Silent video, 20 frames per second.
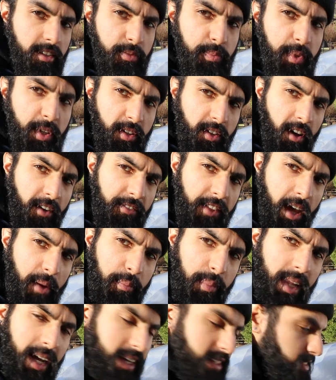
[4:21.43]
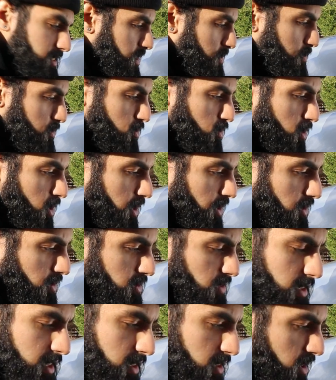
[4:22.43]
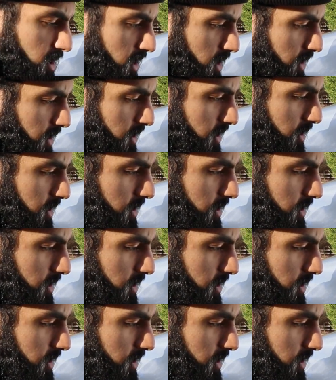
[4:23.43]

let's peel off that plastic before you stick it on.